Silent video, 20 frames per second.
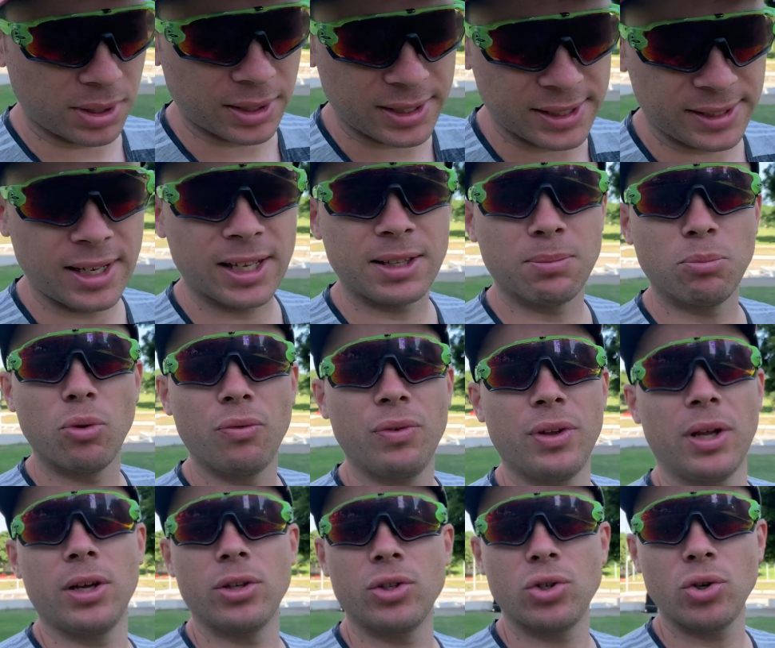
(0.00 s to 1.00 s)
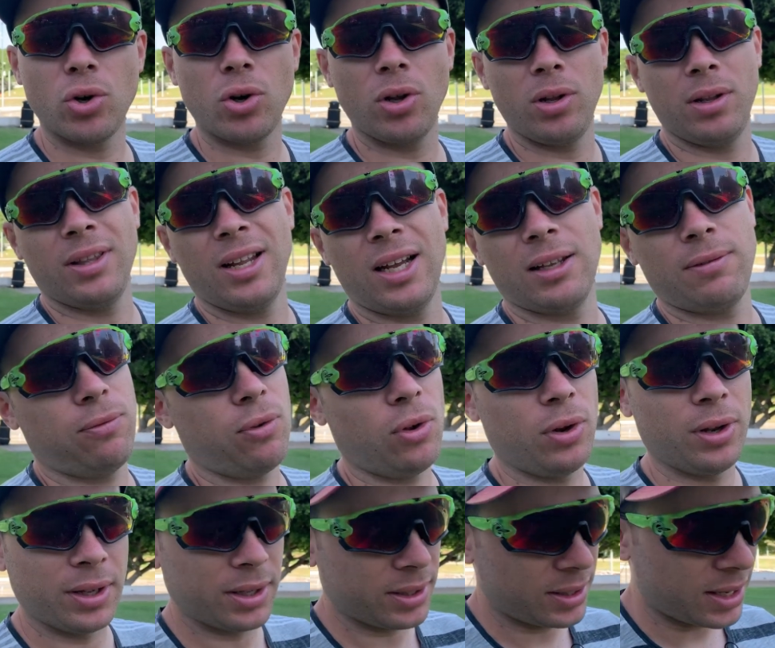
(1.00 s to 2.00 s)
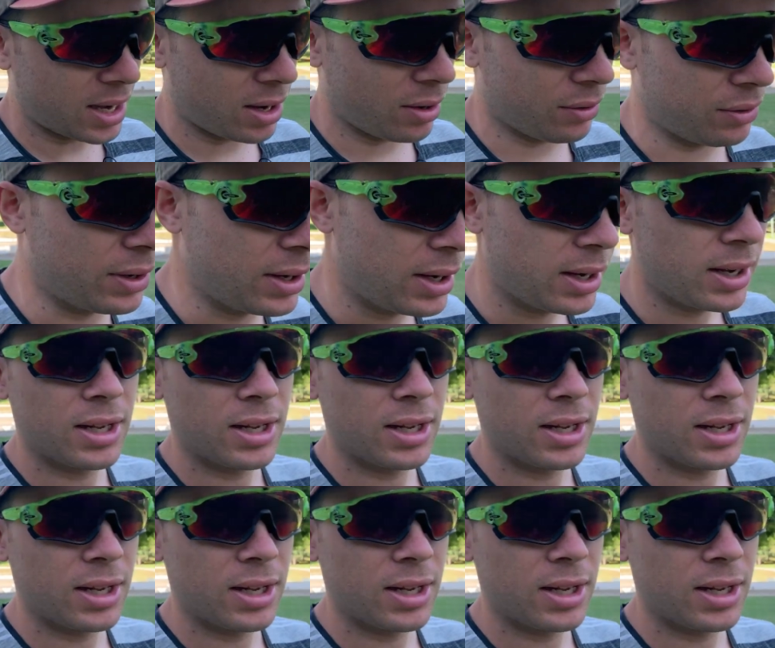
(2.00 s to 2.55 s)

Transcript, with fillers: It's not moving at all, not falling down.